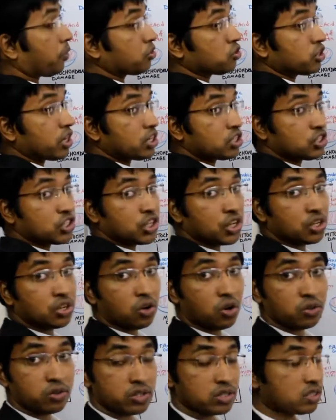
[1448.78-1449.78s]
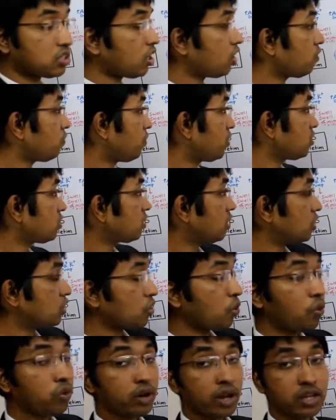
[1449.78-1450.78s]
projection on the surface are
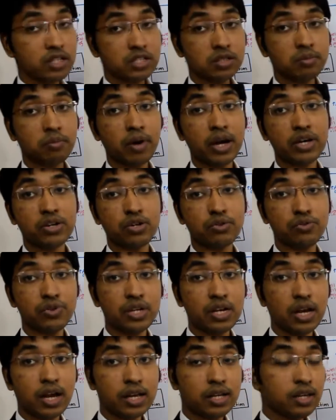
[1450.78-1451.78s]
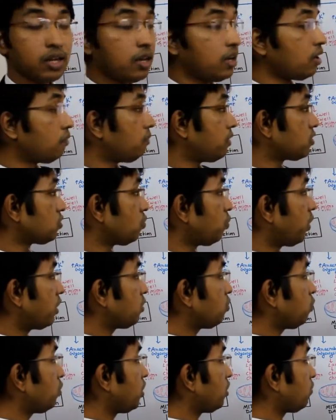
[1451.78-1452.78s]
known as microvilli, but
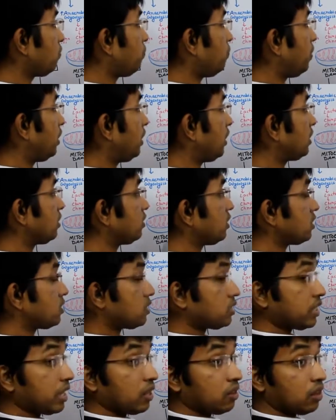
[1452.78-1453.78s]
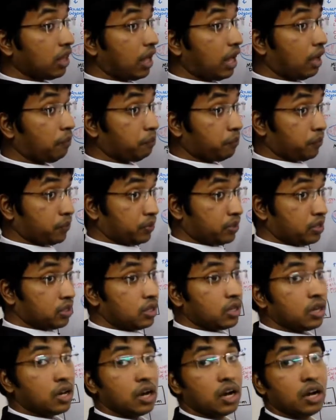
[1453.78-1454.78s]
when we are filling this cell up
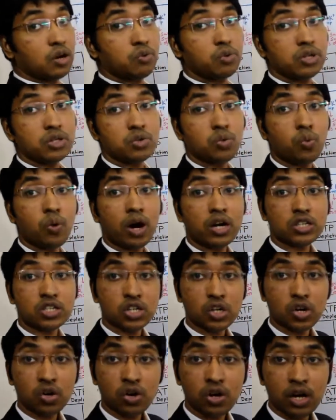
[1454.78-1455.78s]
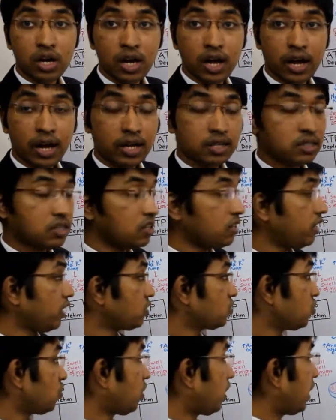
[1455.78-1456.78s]
with water and
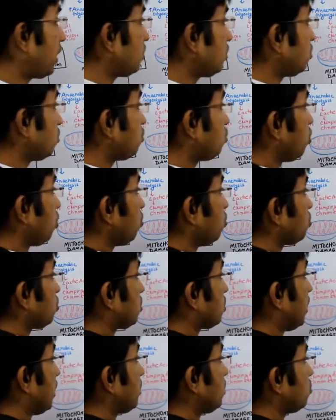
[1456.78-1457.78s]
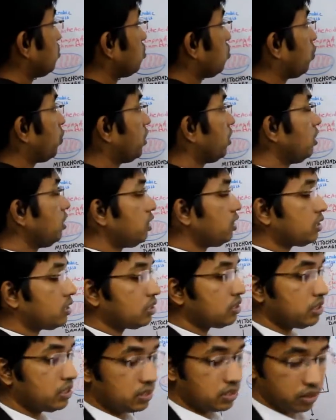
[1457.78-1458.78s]
electrolyte, those things will
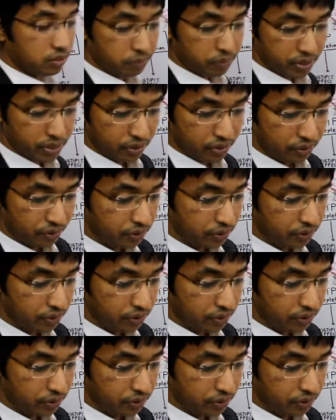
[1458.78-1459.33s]
disappear.